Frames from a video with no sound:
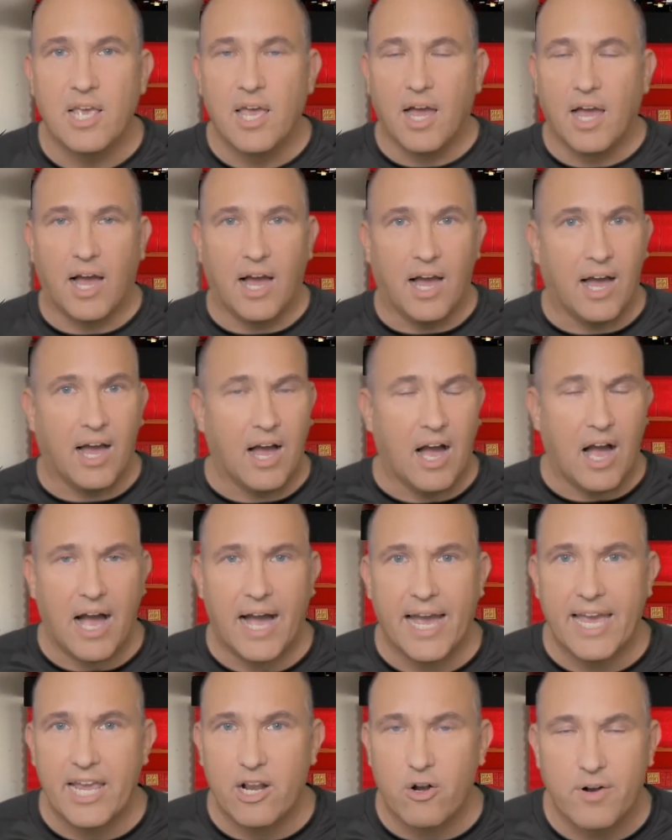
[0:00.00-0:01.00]

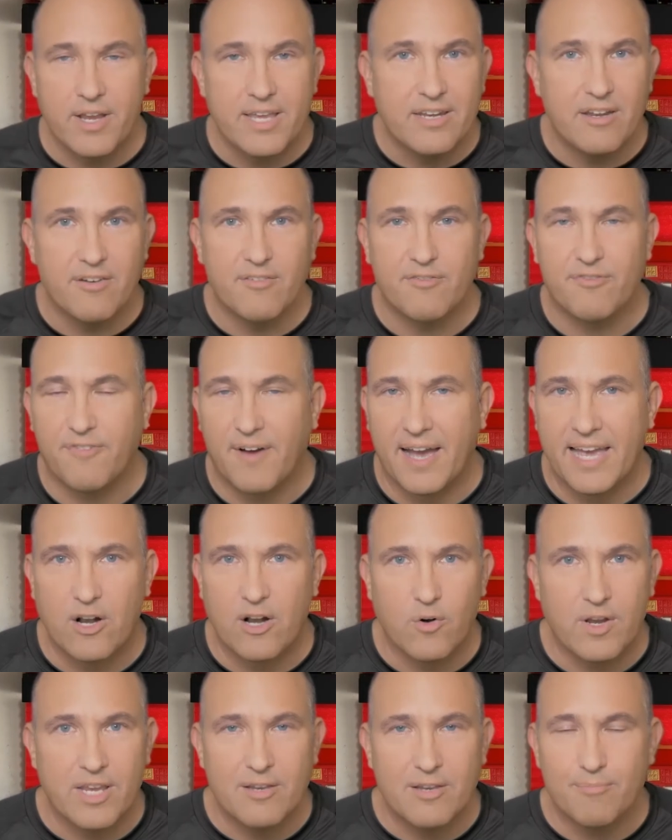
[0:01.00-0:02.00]
hiring and
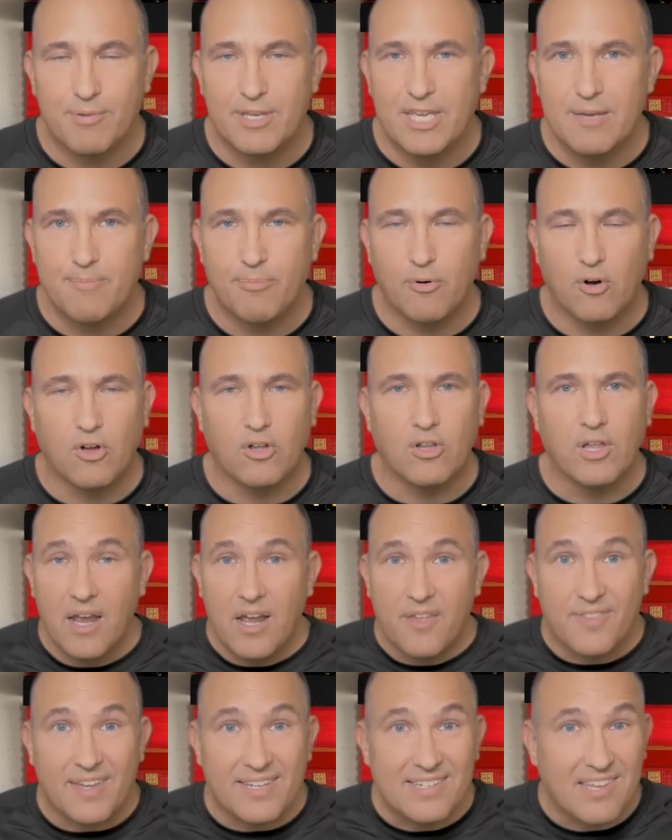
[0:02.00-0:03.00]
firing people,
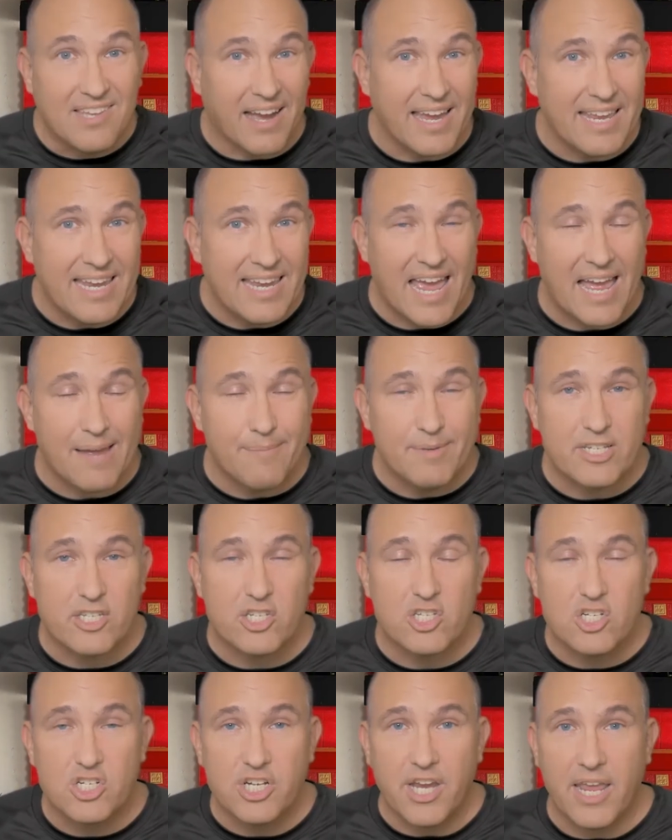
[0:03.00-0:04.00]
the dynamics
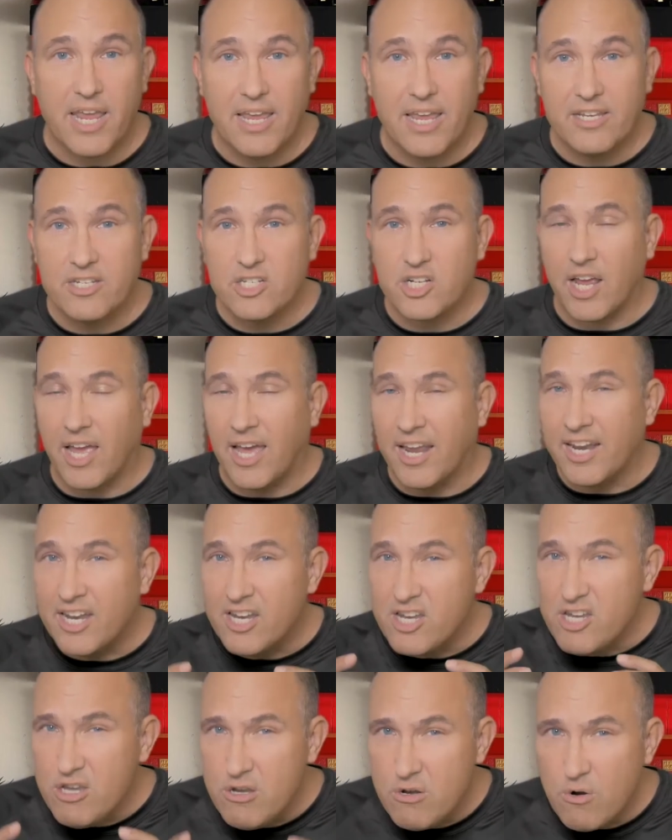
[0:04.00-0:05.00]
change an
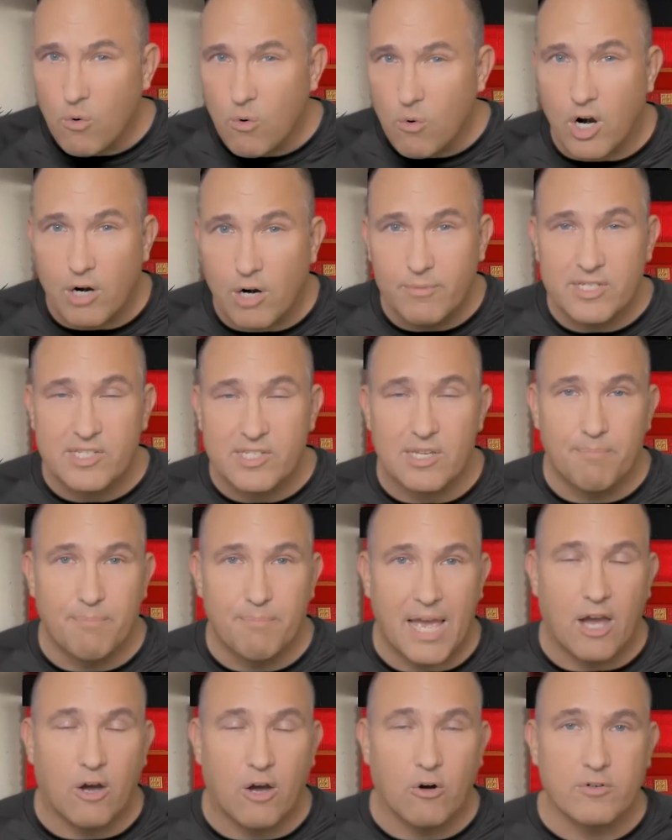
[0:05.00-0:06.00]
enormous
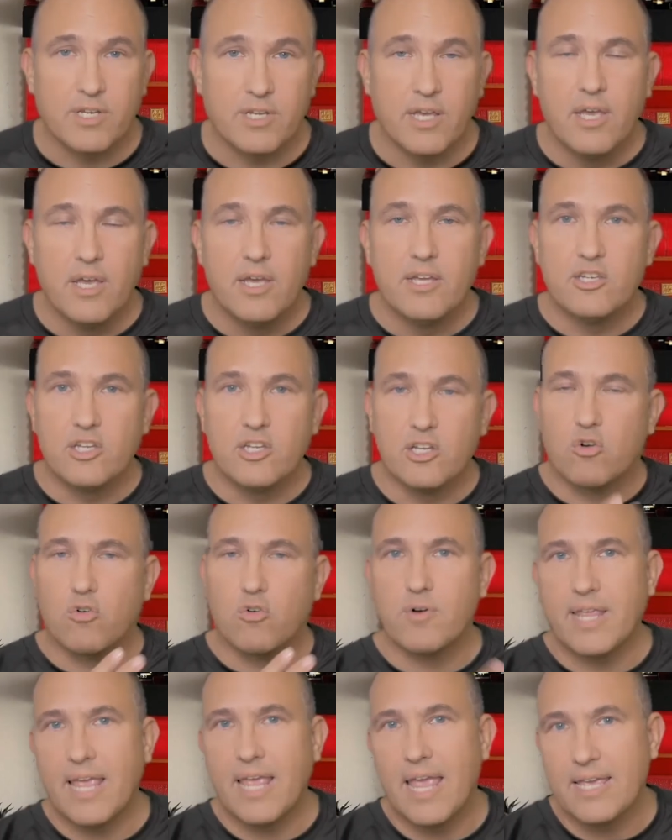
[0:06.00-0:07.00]
amount to
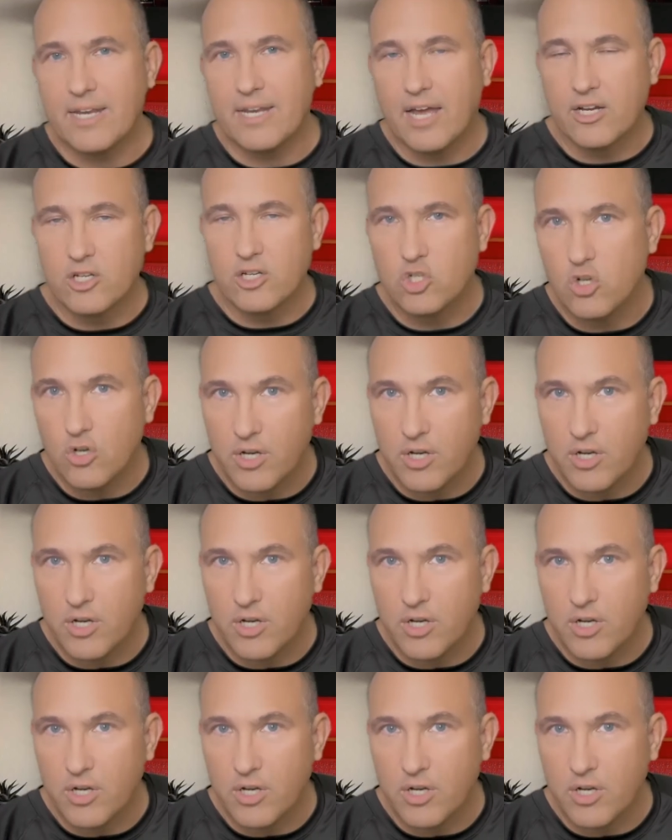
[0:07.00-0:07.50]
create a good